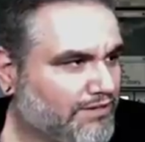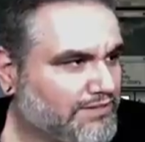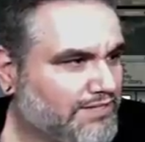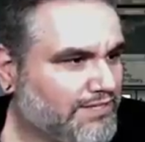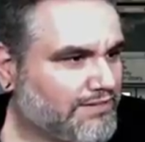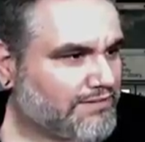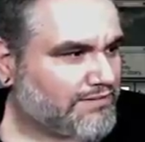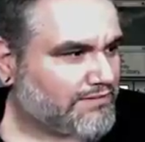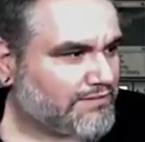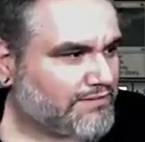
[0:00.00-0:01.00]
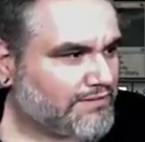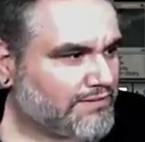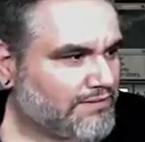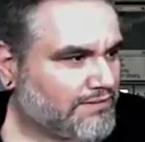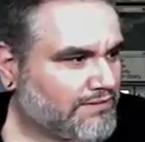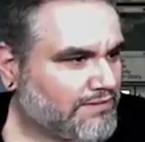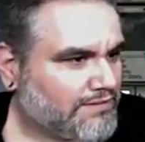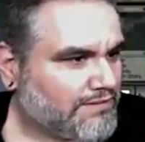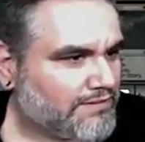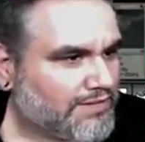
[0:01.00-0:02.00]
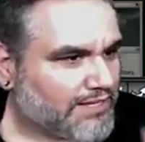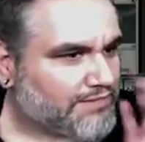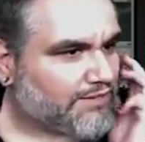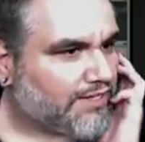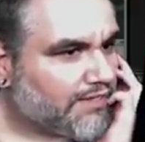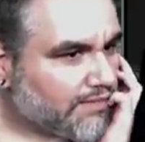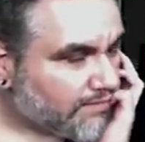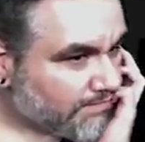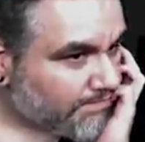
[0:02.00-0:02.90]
cards in hand? That's fine.